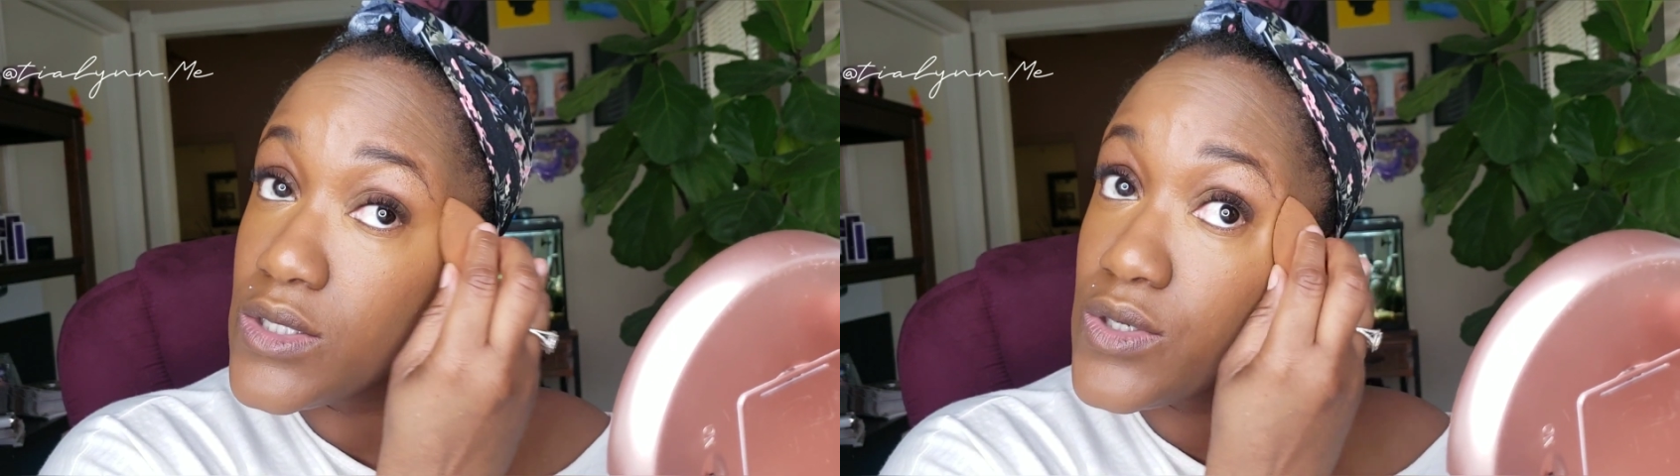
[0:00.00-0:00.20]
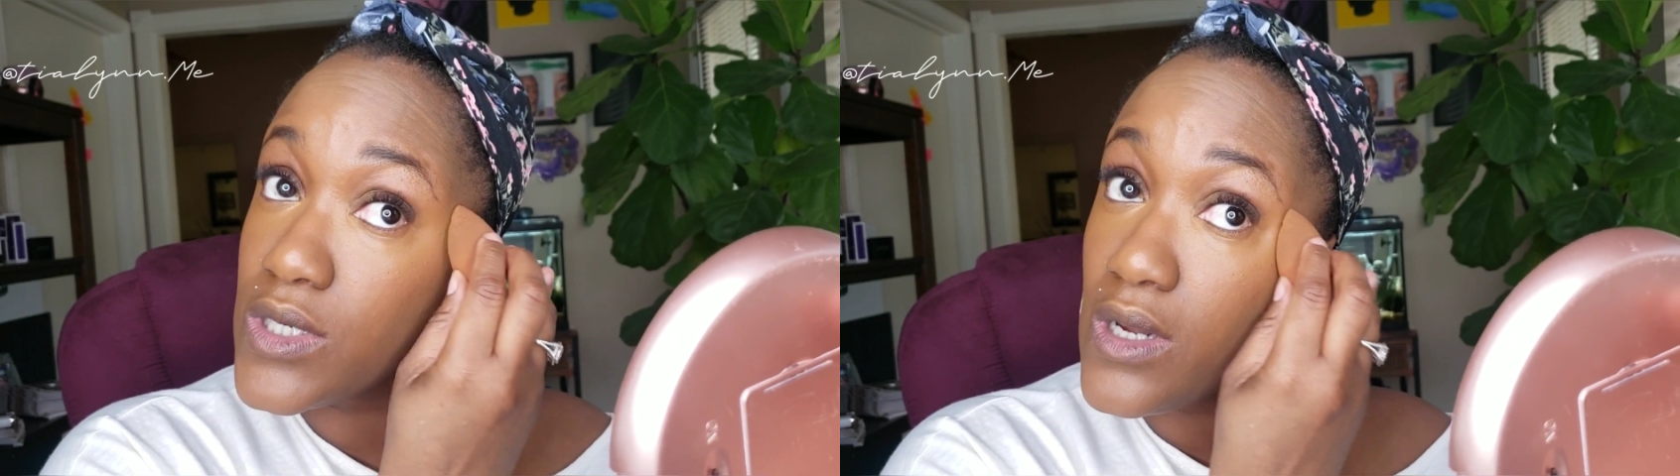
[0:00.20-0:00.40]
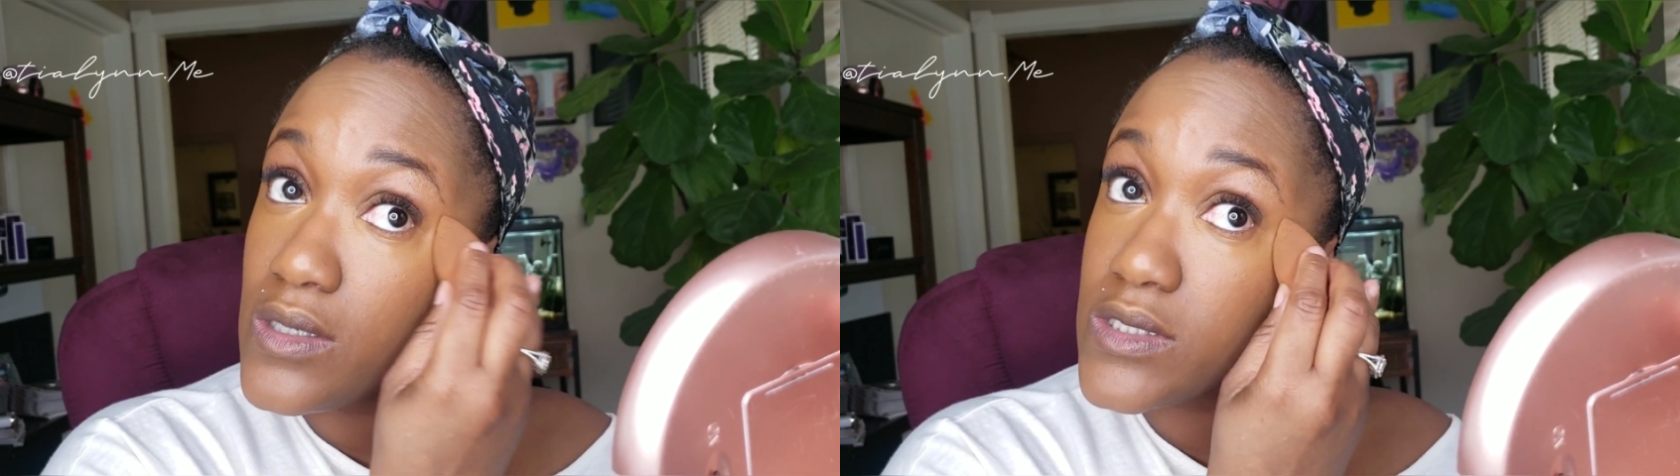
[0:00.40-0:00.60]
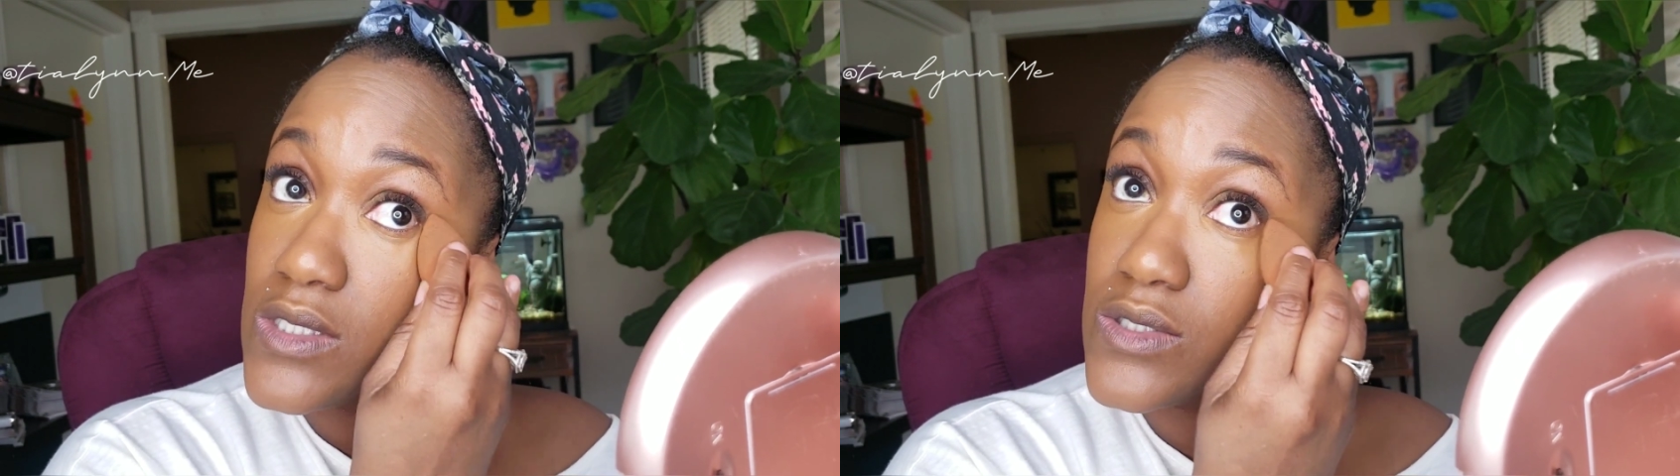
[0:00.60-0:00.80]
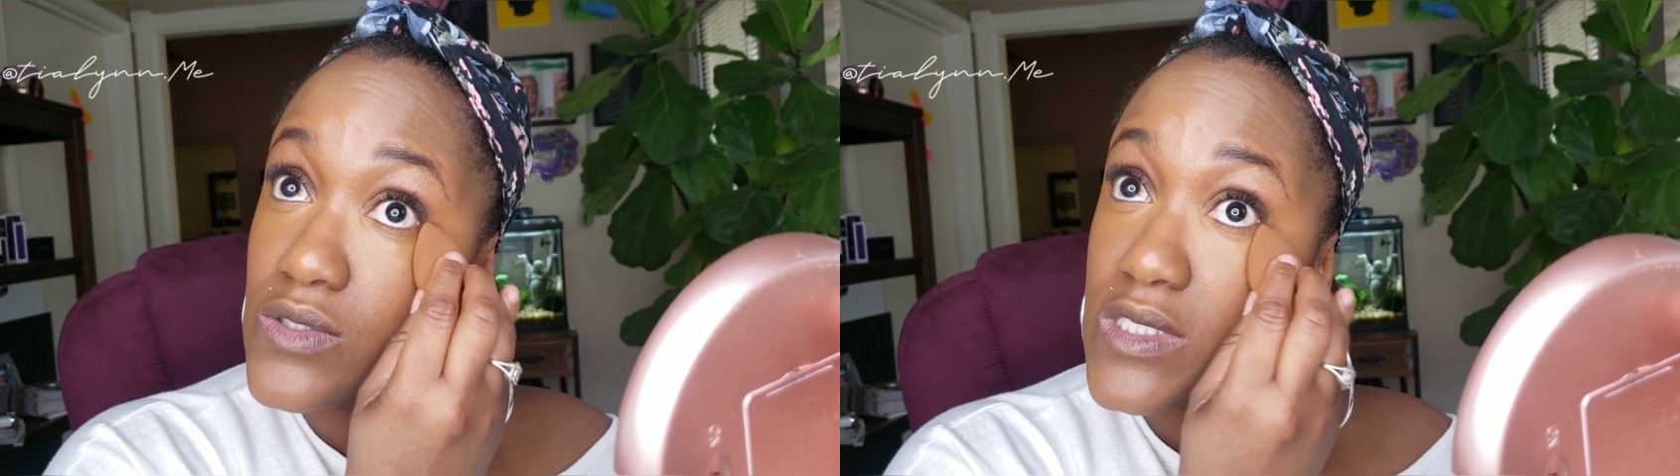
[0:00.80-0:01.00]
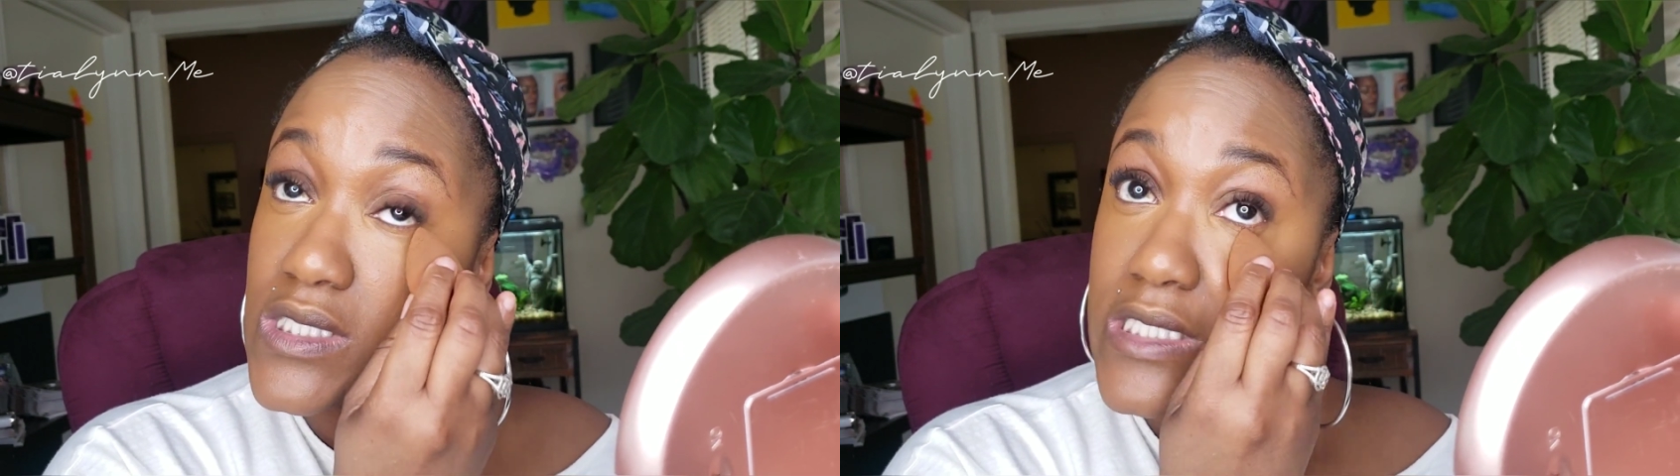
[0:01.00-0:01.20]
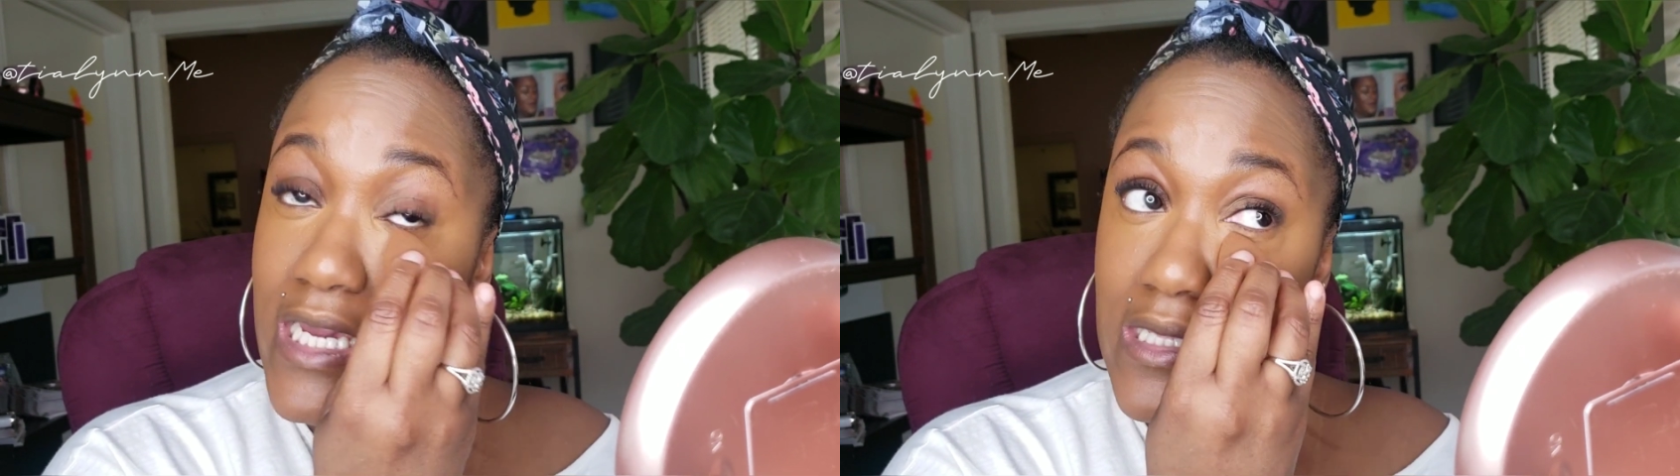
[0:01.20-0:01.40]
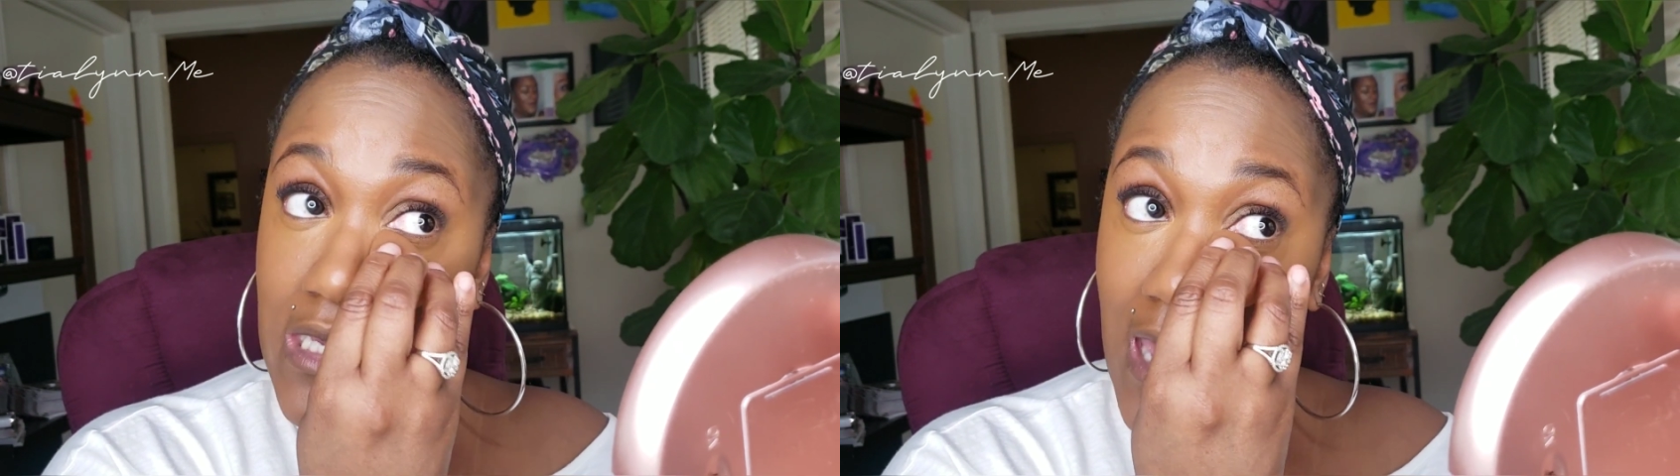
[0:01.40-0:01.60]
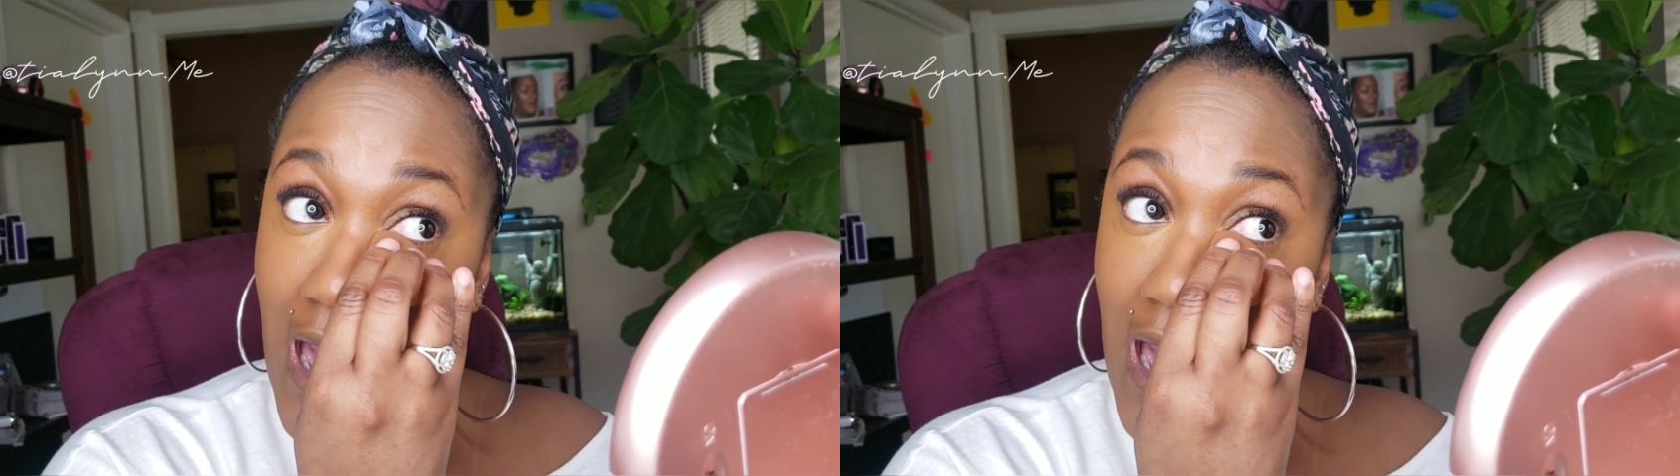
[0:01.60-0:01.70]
You can also do this technique